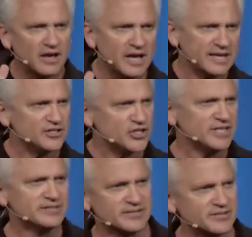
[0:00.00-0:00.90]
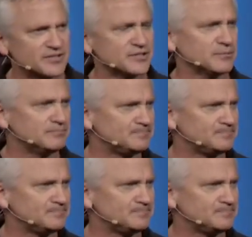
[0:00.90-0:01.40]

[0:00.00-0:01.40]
and Jesus.